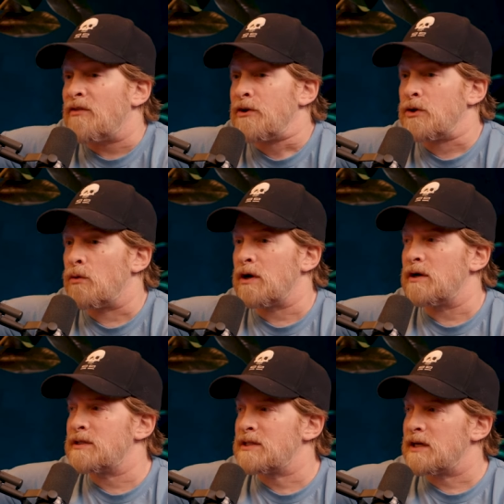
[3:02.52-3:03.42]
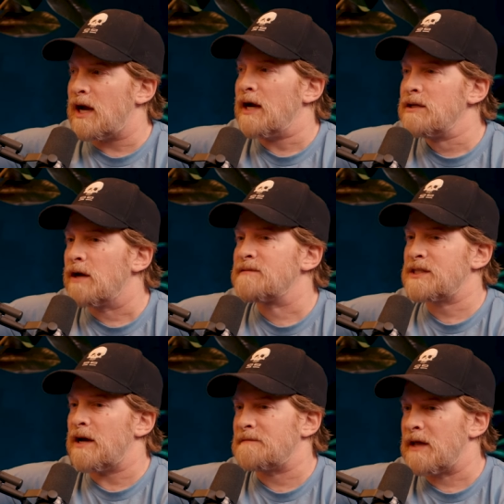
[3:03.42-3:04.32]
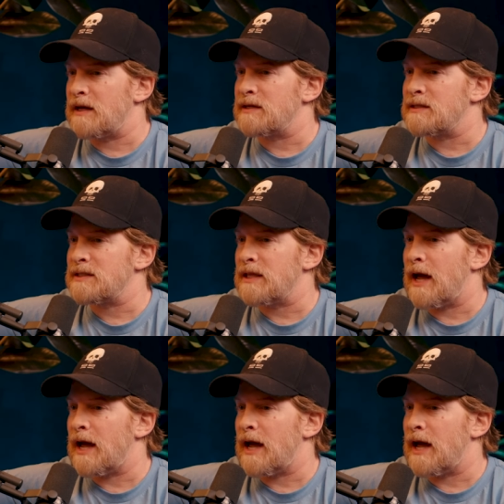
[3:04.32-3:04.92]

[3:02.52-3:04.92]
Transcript: hatha yoga. It's the kind of stuff that is